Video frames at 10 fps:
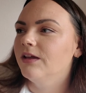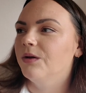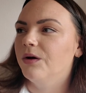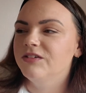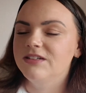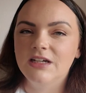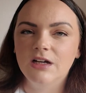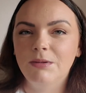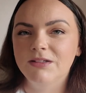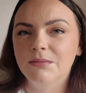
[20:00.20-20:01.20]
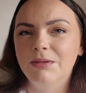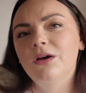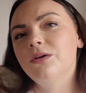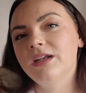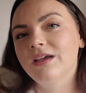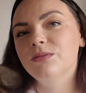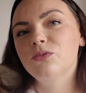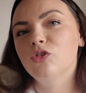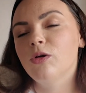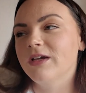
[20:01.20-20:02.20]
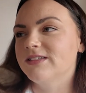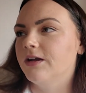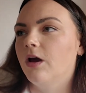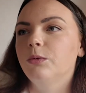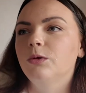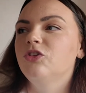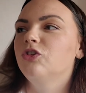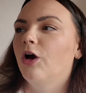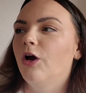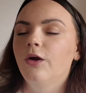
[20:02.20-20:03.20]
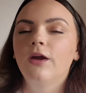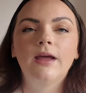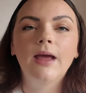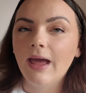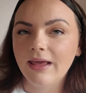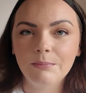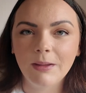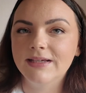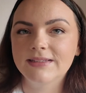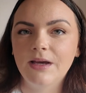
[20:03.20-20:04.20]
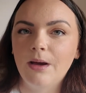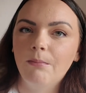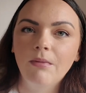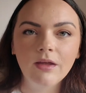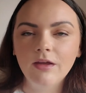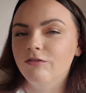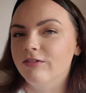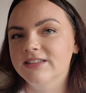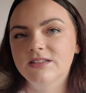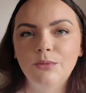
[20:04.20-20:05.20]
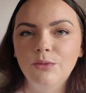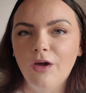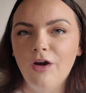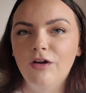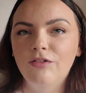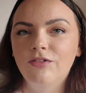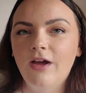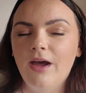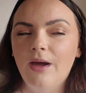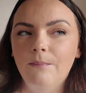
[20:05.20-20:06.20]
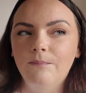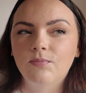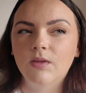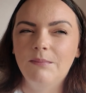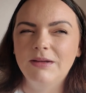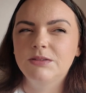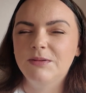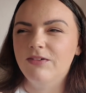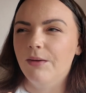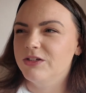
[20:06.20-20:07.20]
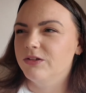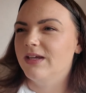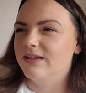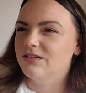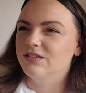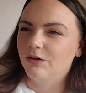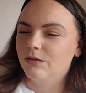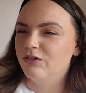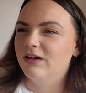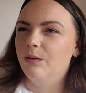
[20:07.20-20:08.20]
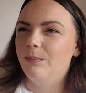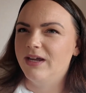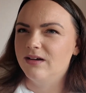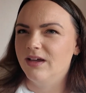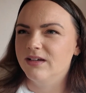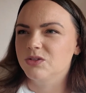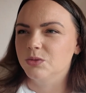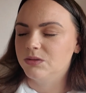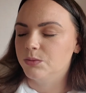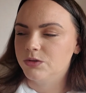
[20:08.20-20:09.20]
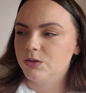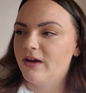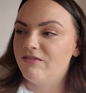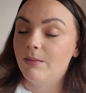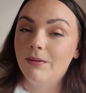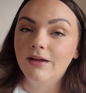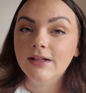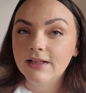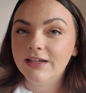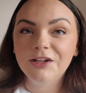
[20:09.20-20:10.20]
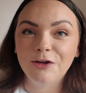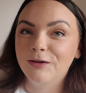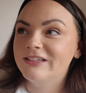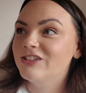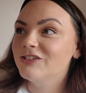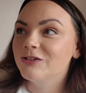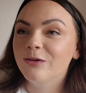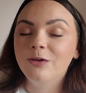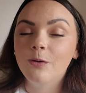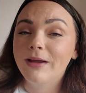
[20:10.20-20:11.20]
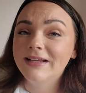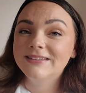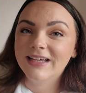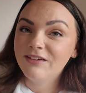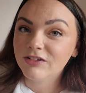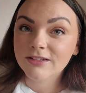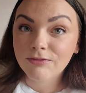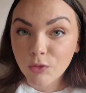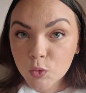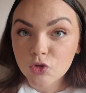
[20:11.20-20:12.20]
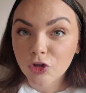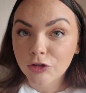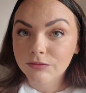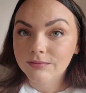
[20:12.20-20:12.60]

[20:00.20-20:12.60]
you know, after dinner Buzz can be like, oh, can I have some strawberries? And I will literally go and pick some, rinse them all off. I mean, to be fair, we do tend to soak them for a little bit in like salty water or whatever, but you know, it's just so cool, and it saved us a fortune